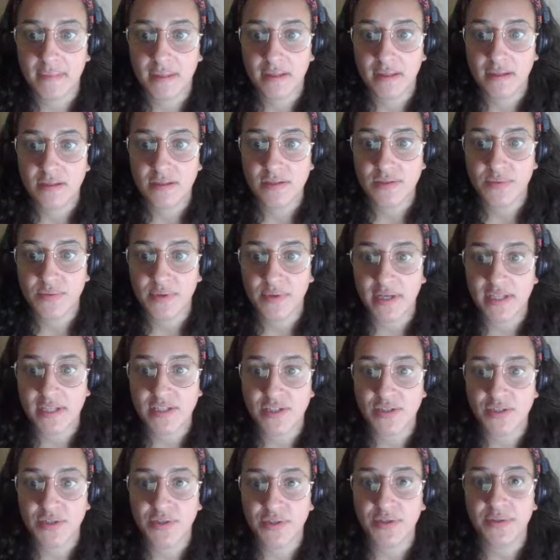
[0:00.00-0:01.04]
So what I
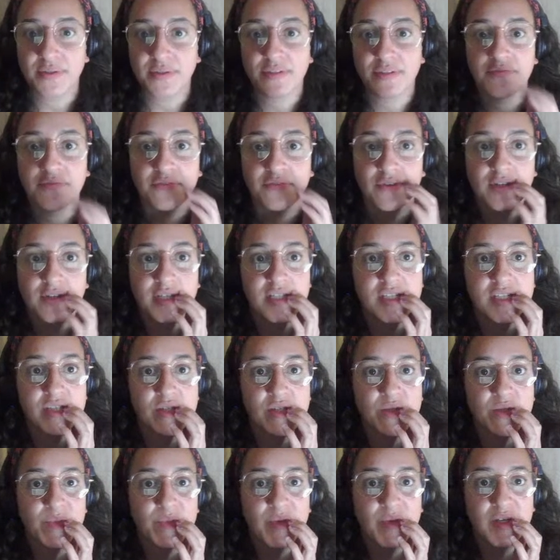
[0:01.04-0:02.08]
do, the font is
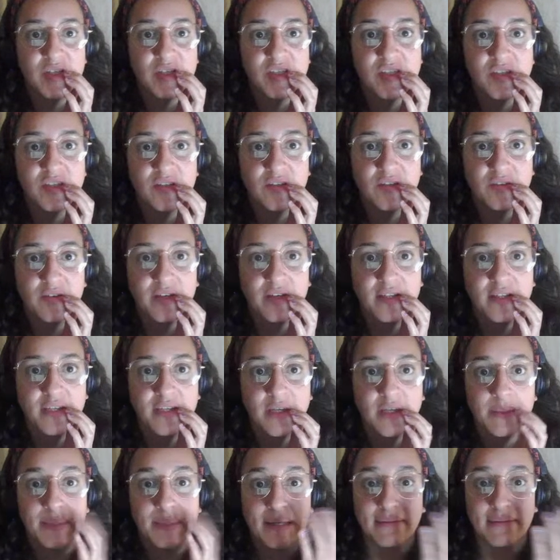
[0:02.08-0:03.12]
too much, so the great
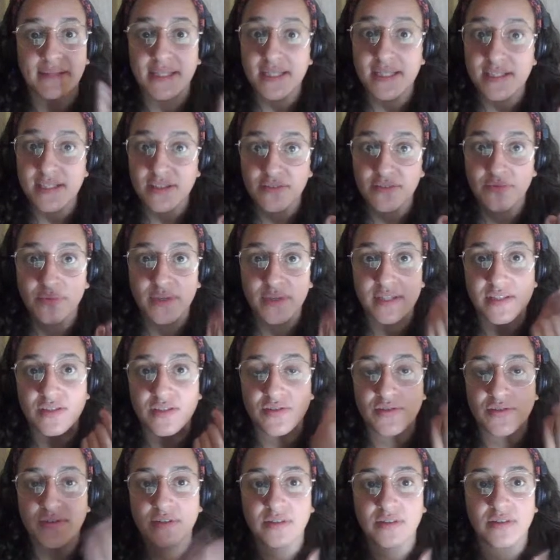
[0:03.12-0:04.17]
thing about these softwares is
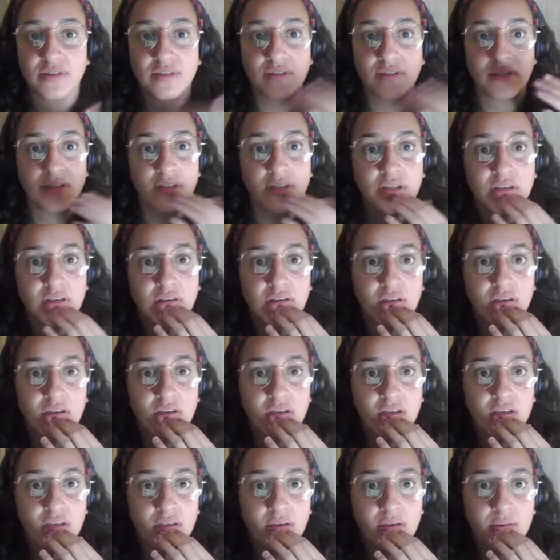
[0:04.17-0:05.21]
you can
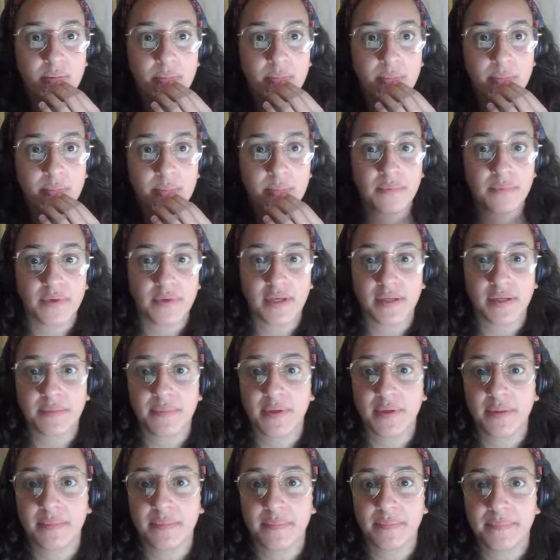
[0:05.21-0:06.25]
bring them
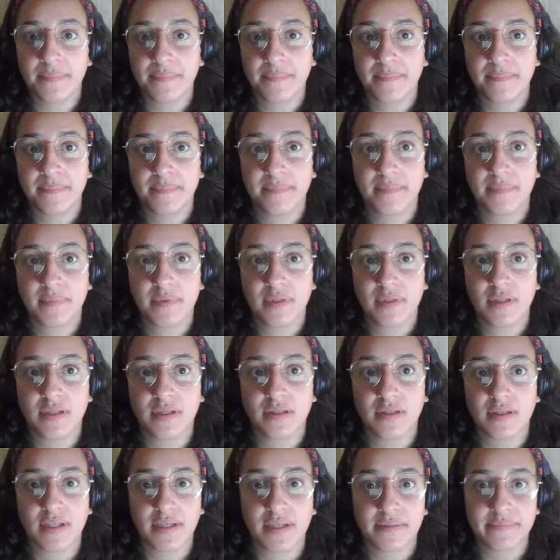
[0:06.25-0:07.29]
up. Okay.